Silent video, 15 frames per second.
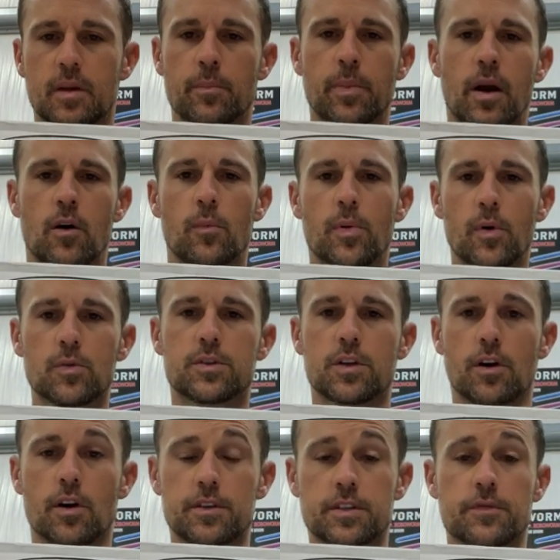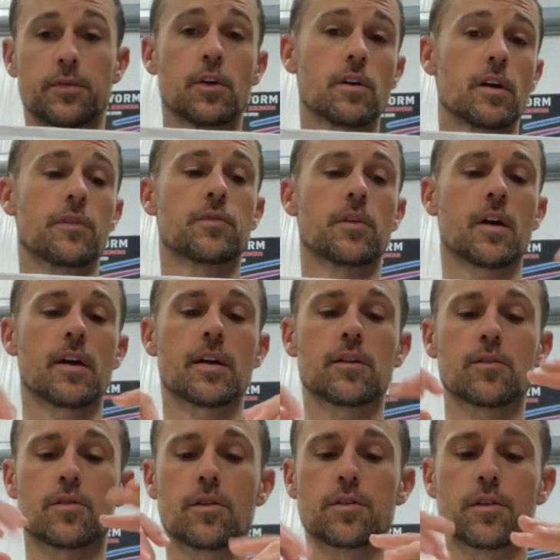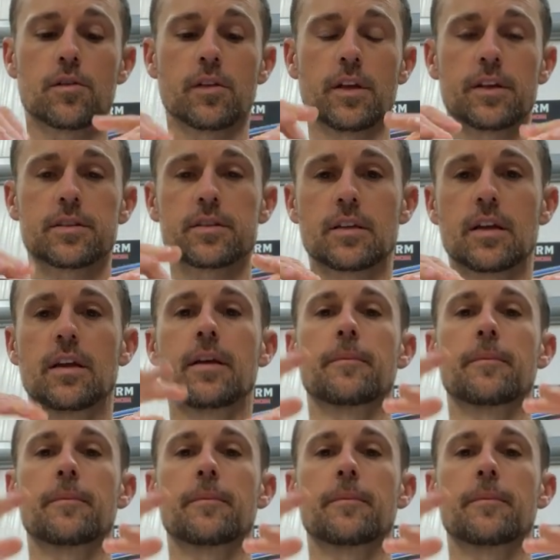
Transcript: Power pole charge. If the angler on your list